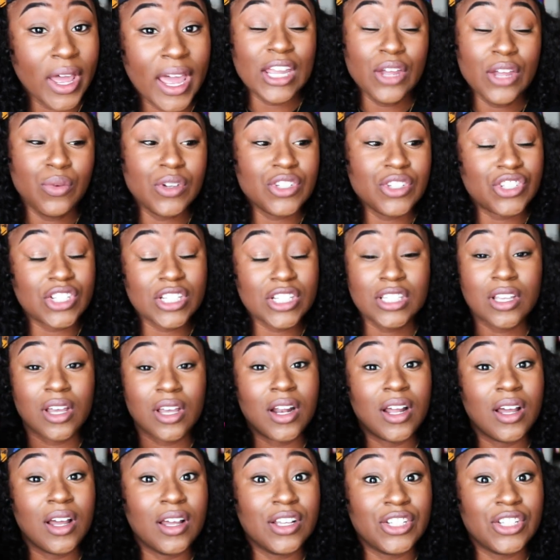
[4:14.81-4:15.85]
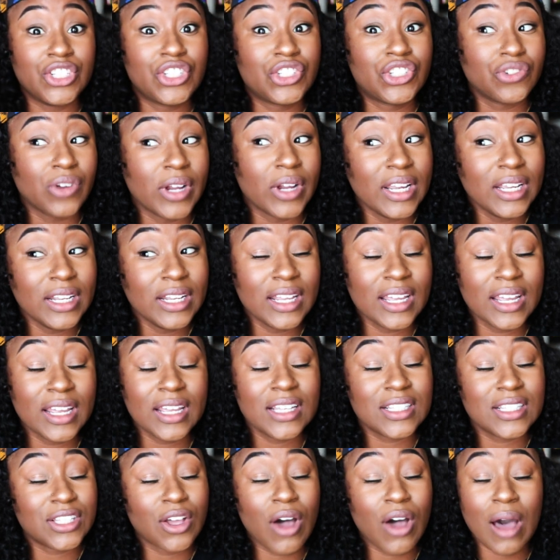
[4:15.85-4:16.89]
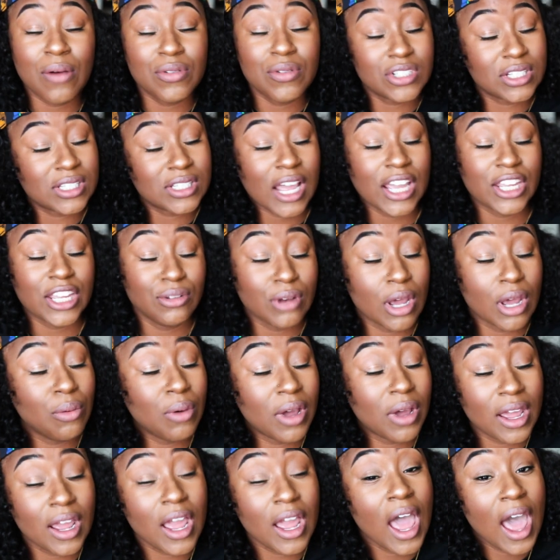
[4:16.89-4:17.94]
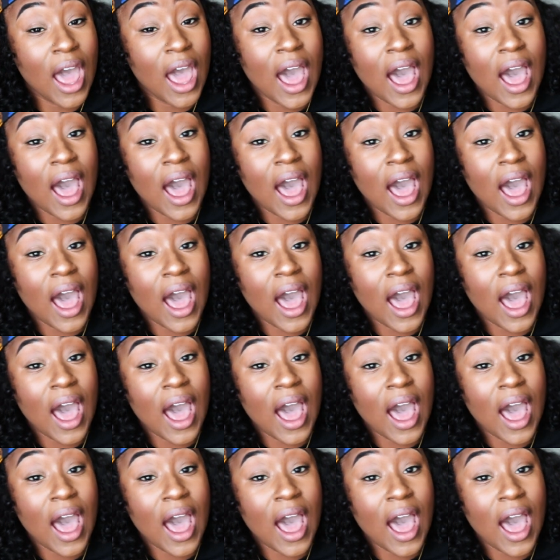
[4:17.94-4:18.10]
He was just gonna straighten it. So I was just like, you know what?